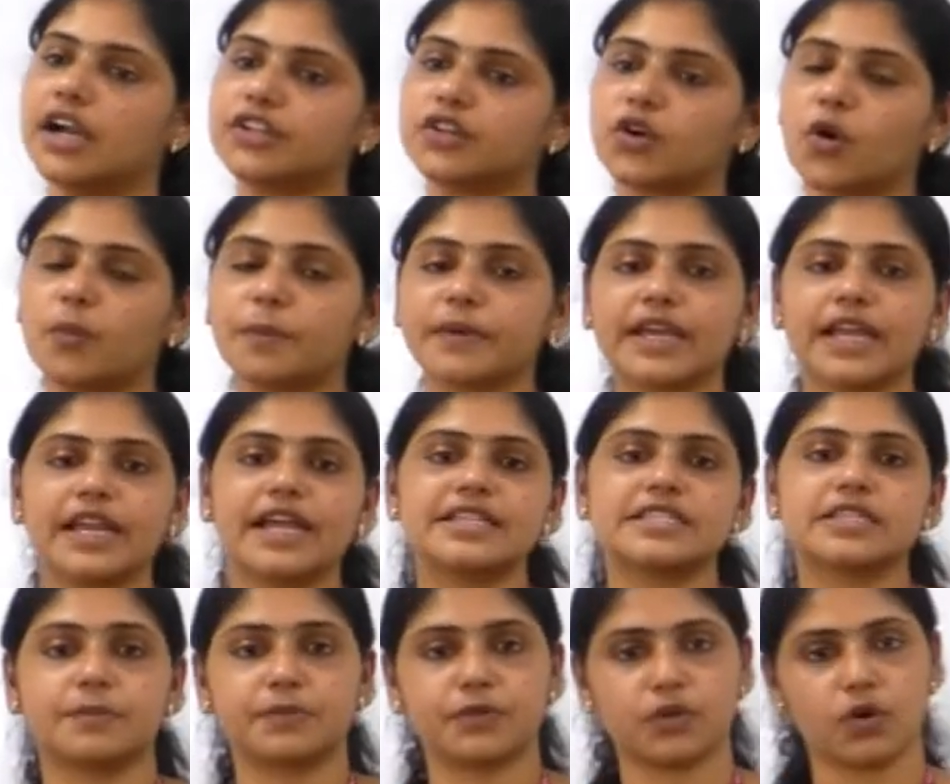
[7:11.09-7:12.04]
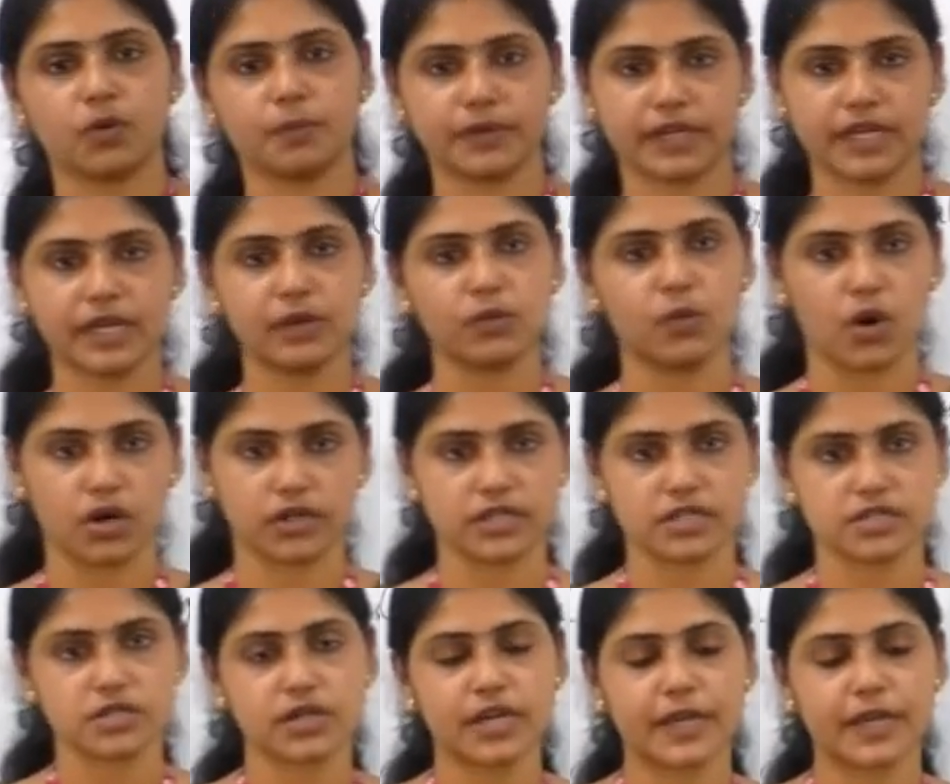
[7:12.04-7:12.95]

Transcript: tropical and subtropical waters.